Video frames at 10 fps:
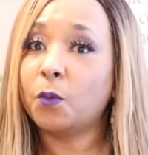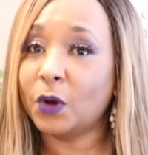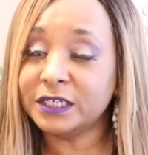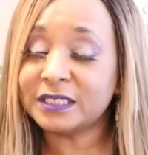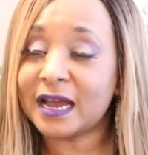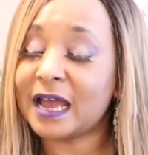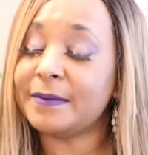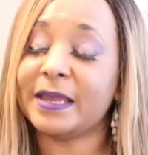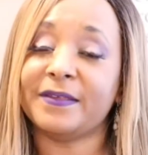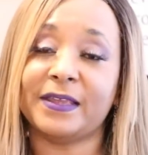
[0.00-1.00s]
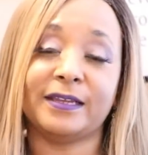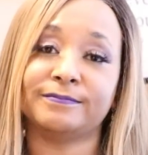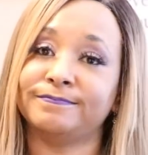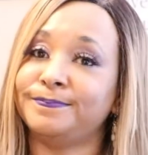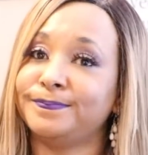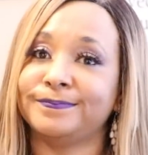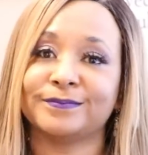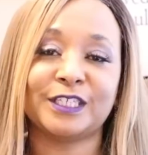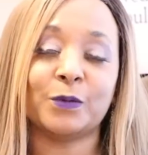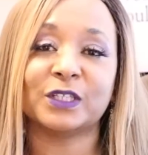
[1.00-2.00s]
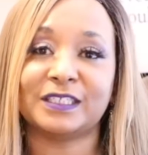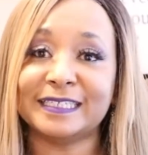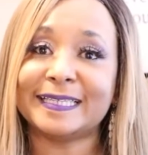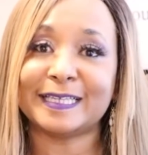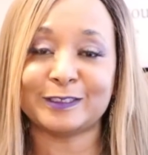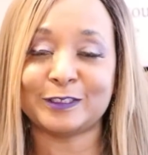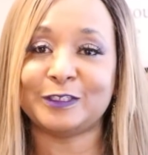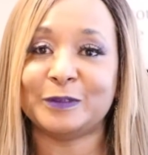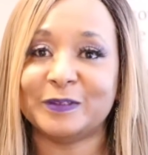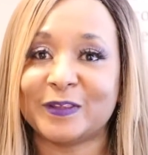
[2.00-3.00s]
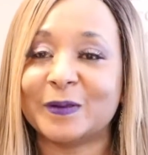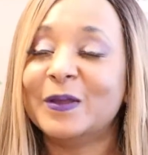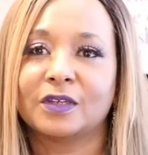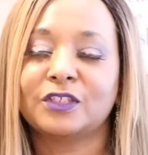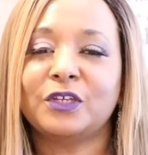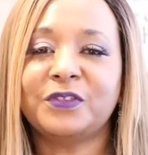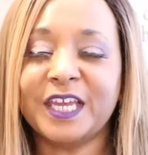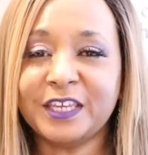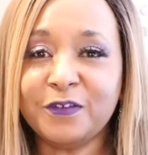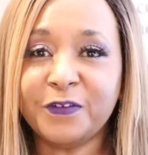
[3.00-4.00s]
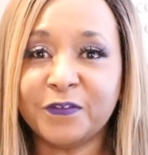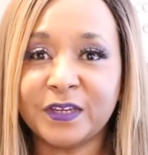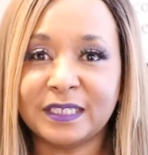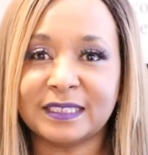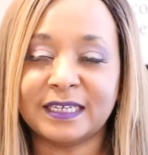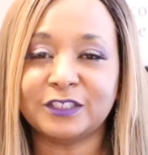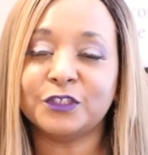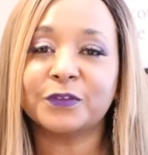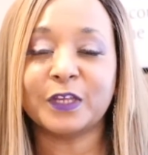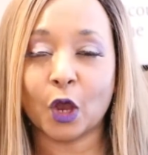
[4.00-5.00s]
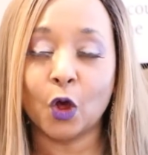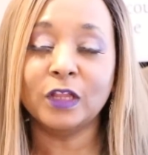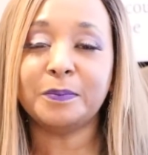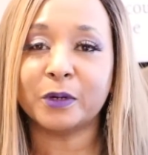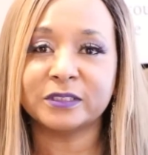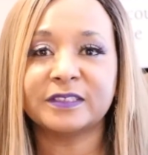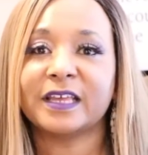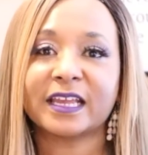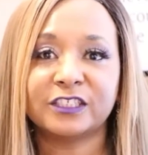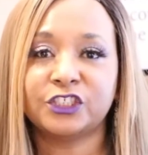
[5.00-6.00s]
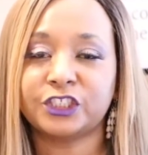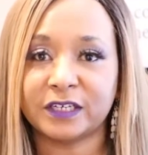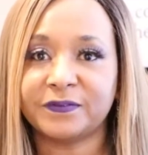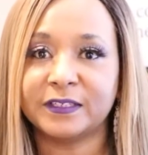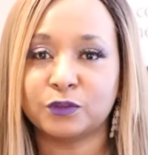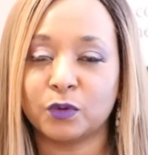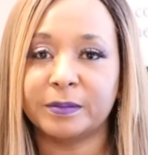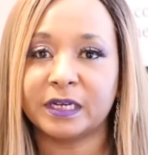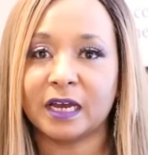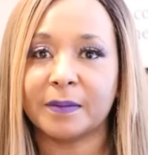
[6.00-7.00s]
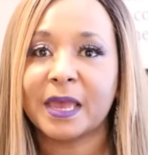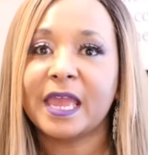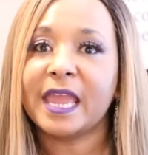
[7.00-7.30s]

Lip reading: One time, and then he wants nothing else to do with you. So thank you, 50 Cent. You're the only person that can shut this woman up.